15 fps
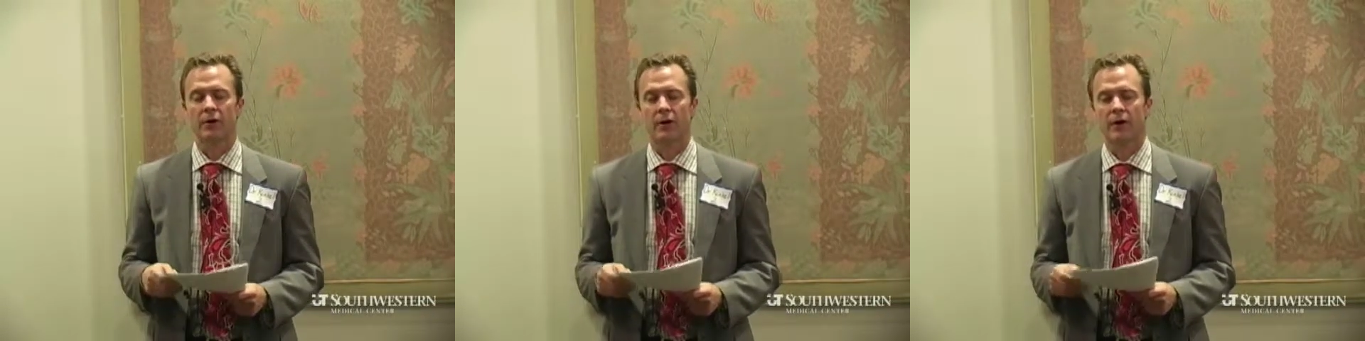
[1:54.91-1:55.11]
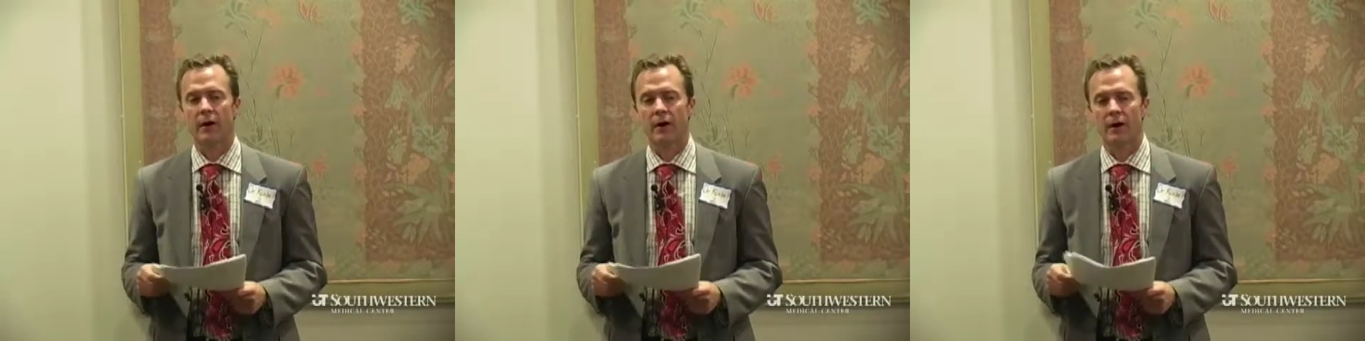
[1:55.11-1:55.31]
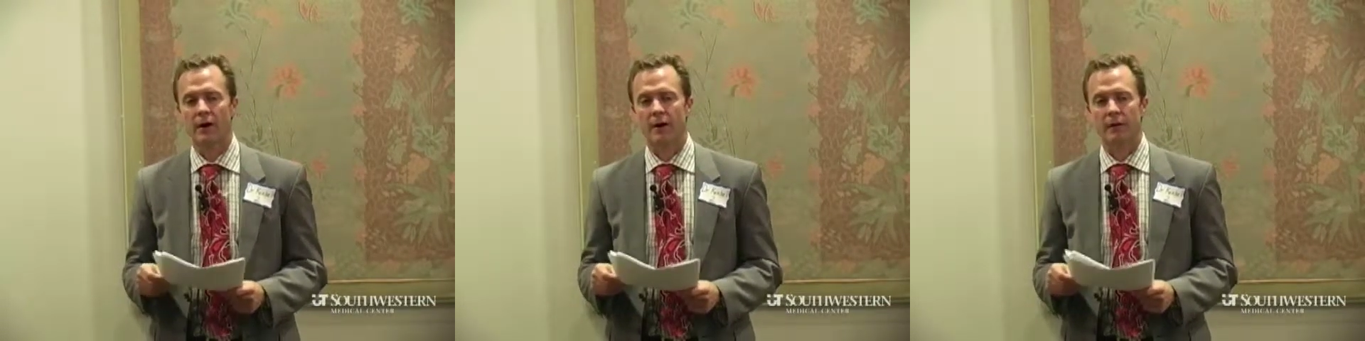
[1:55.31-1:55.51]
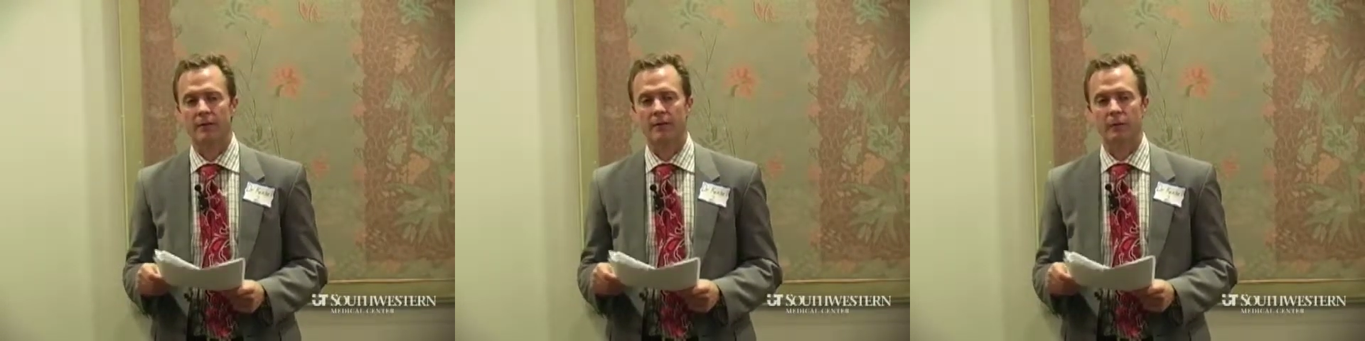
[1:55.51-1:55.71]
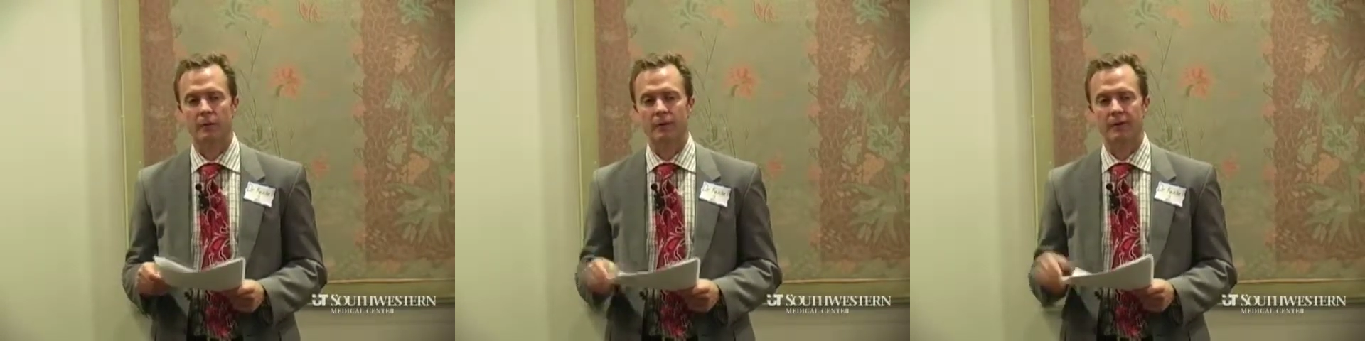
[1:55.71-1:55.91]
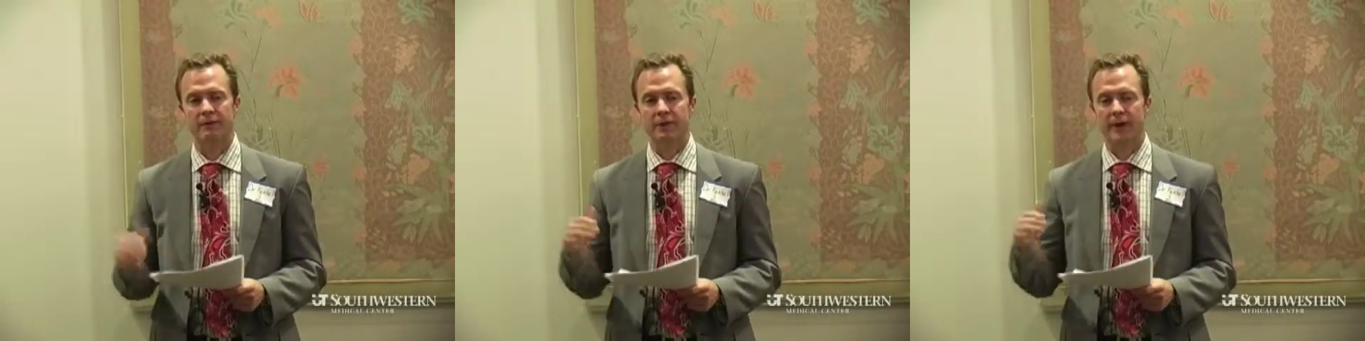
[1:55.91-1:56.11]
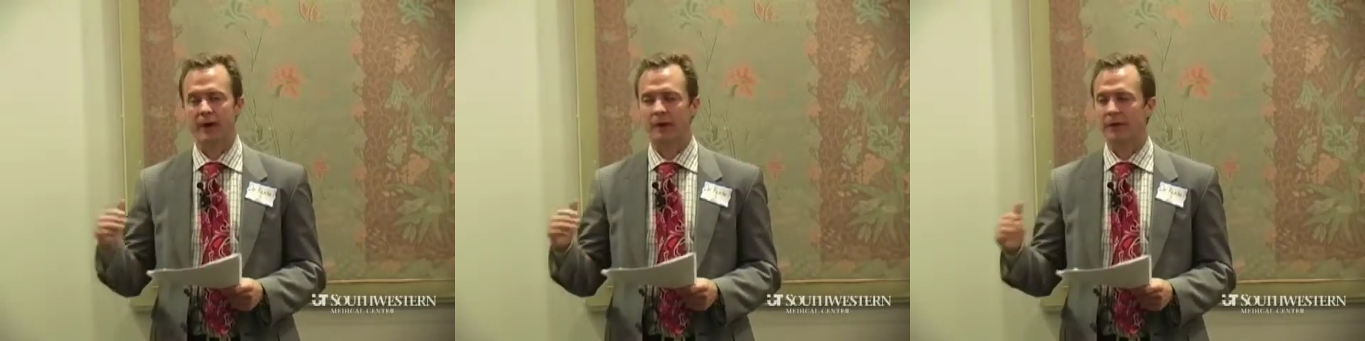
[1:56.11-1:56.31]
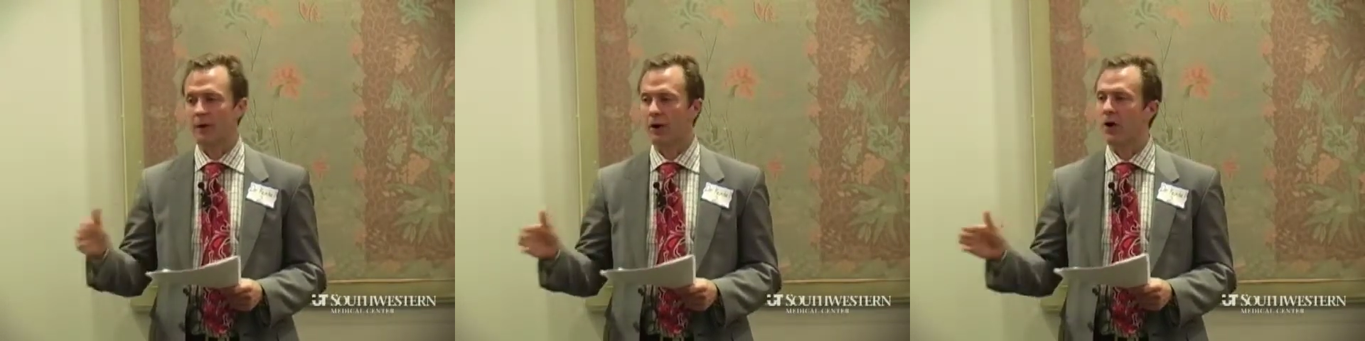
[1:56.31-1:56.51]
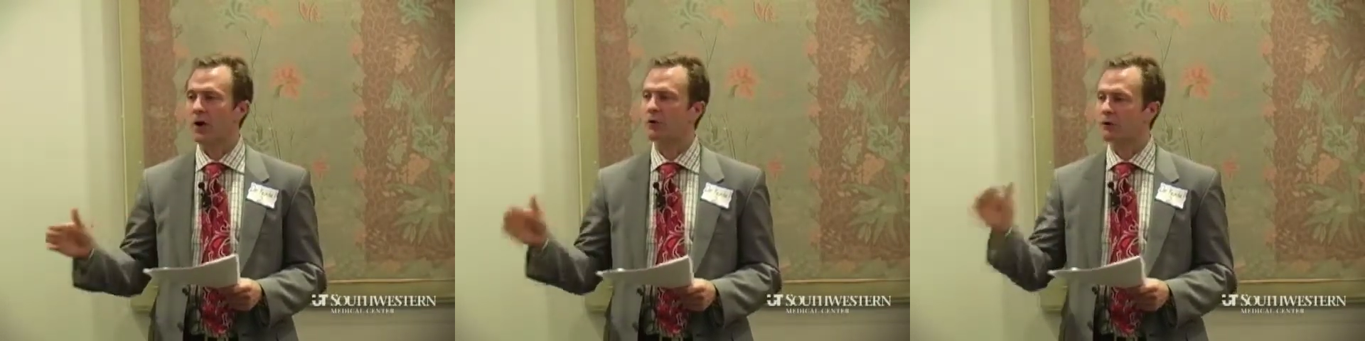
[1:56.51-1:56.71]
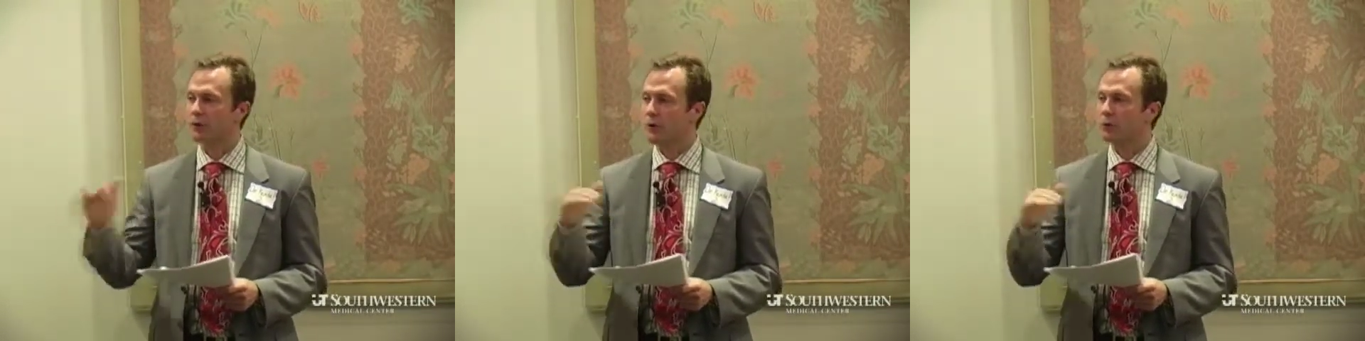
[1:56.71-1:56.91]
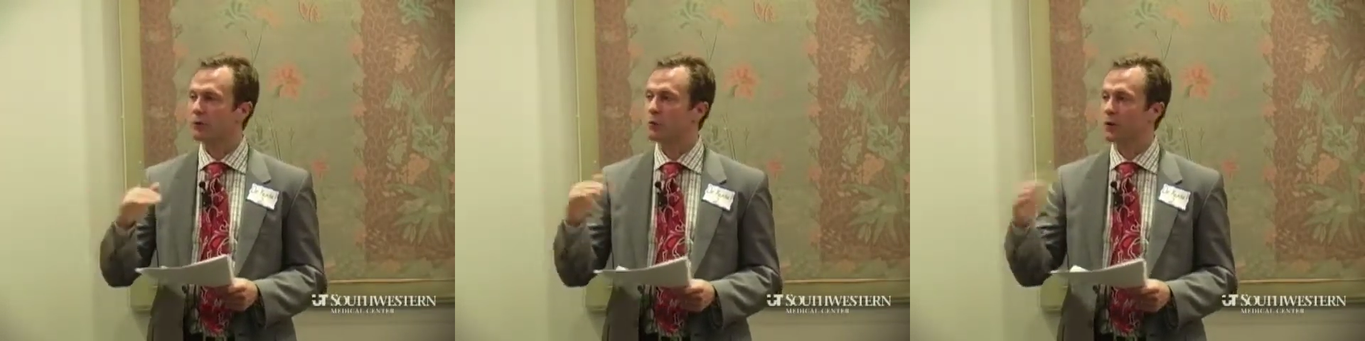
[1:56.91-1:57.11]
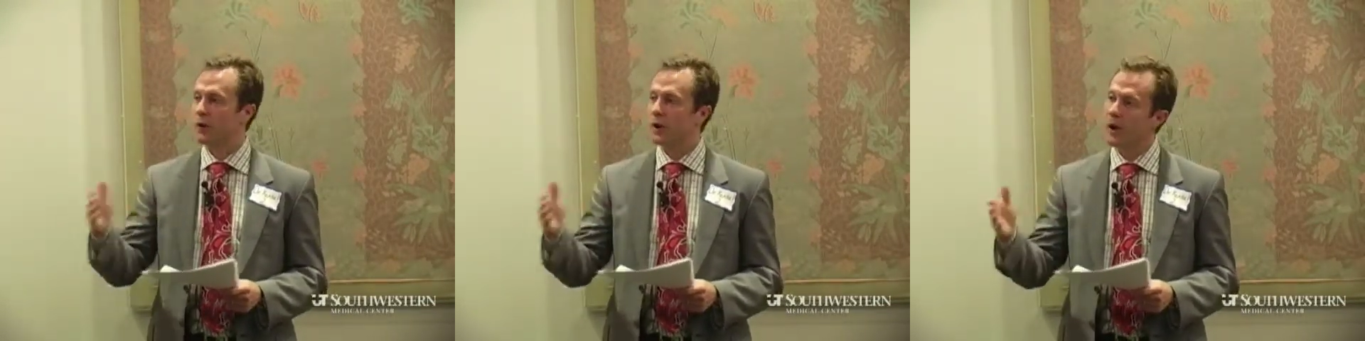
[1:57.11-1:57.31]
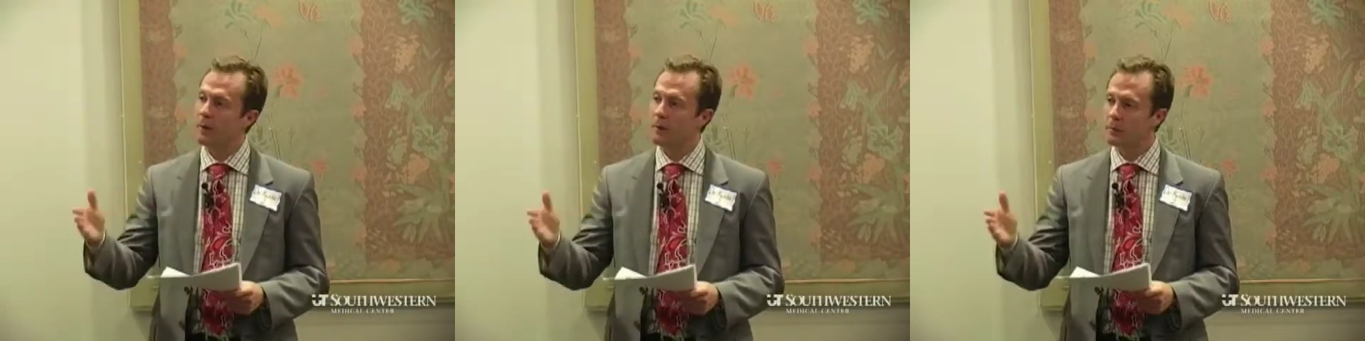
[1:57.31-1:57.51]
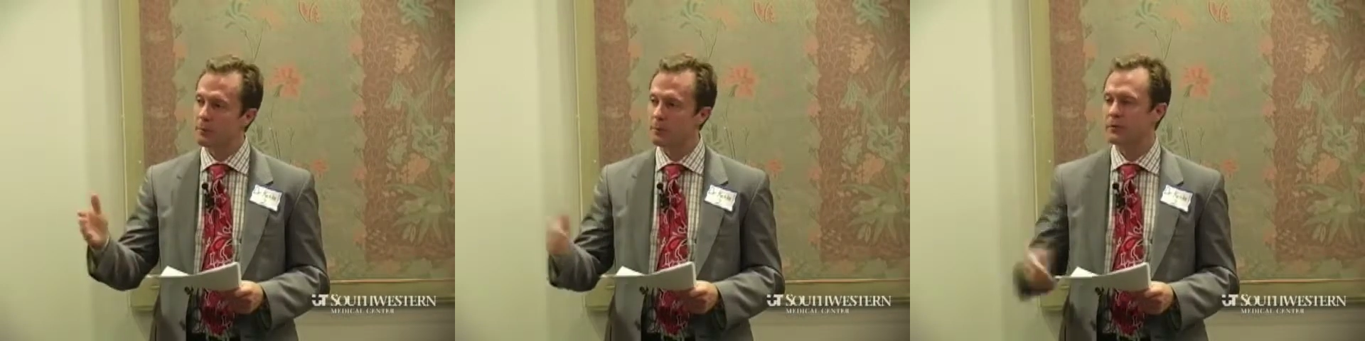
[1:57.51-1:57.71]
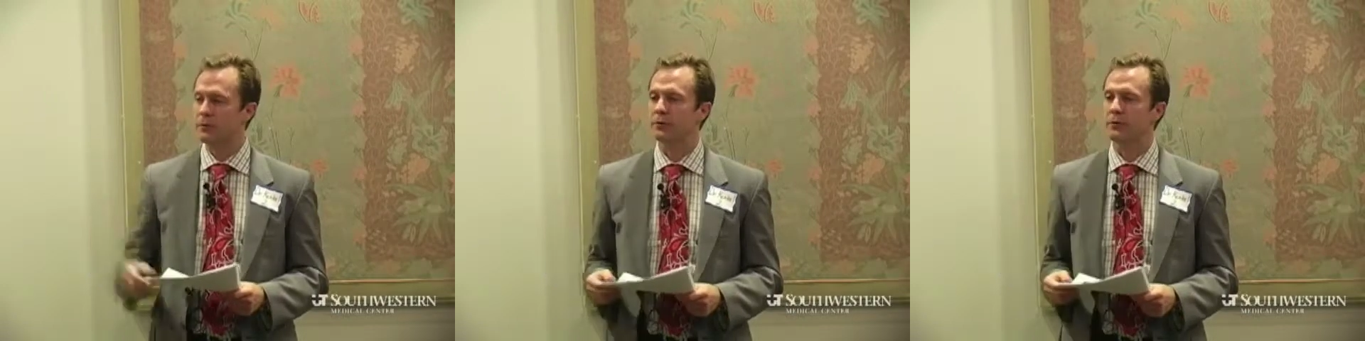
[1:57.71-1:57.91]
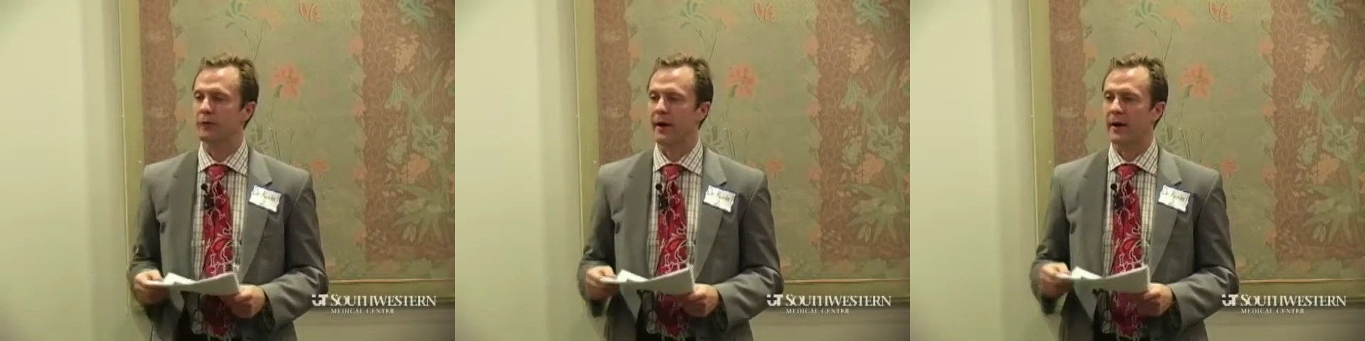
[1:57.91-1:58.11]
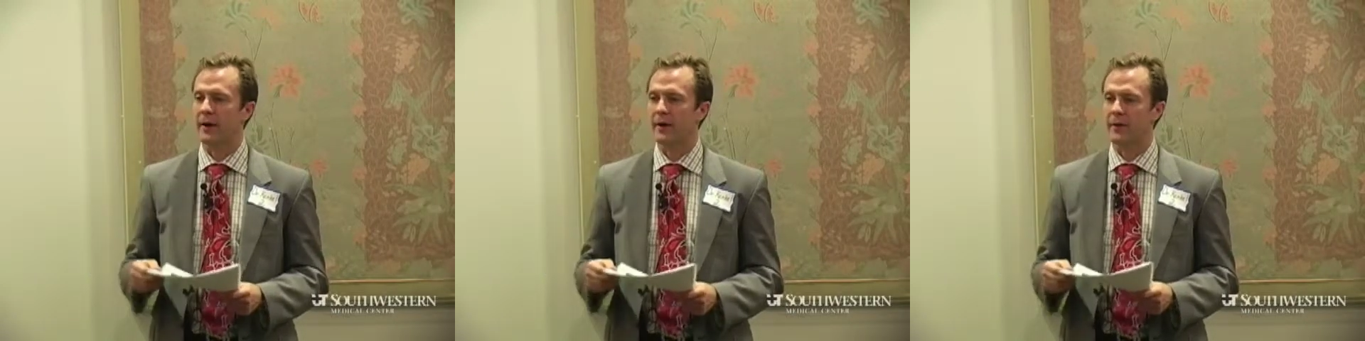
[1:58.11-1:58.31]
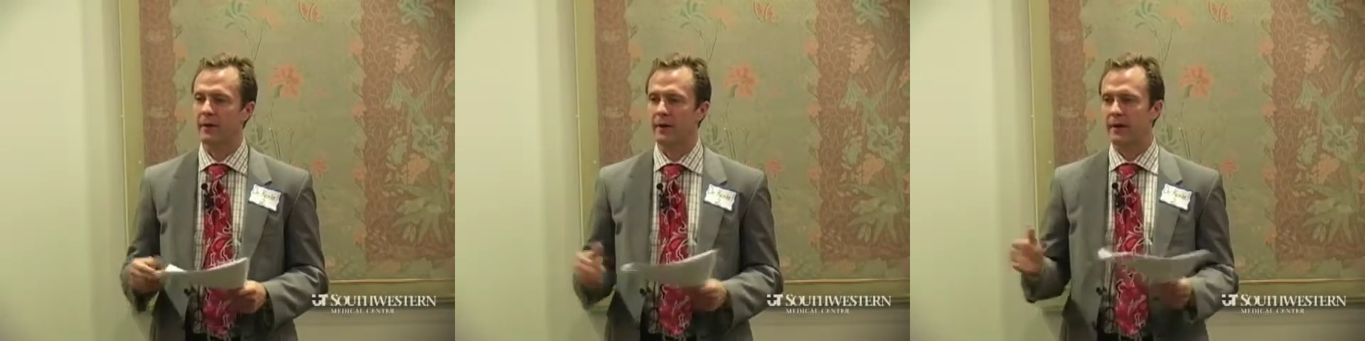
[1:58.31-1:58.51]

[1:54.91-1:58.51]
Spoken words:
but we found that our results were comparable to that.